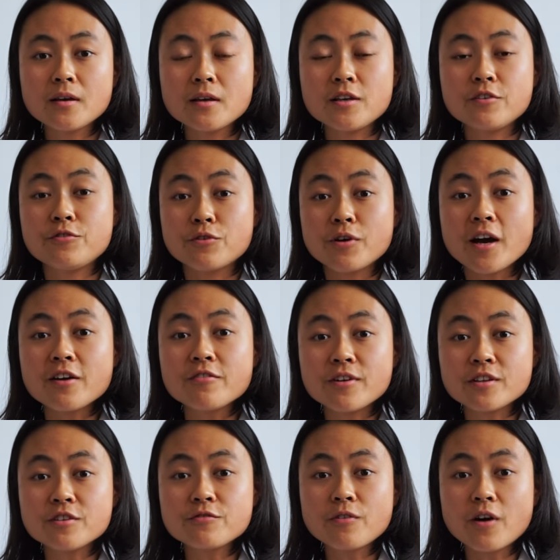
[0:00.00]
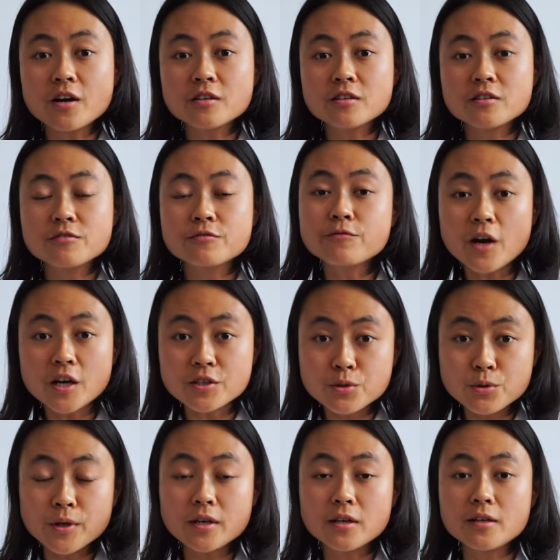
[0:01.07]
If you have any fart, fart
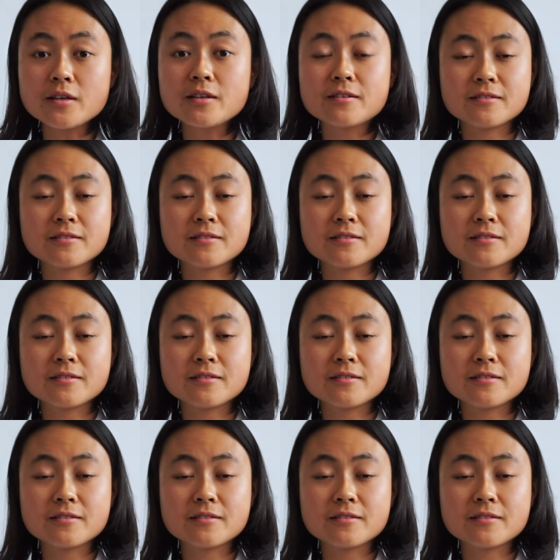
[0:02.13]
quickly.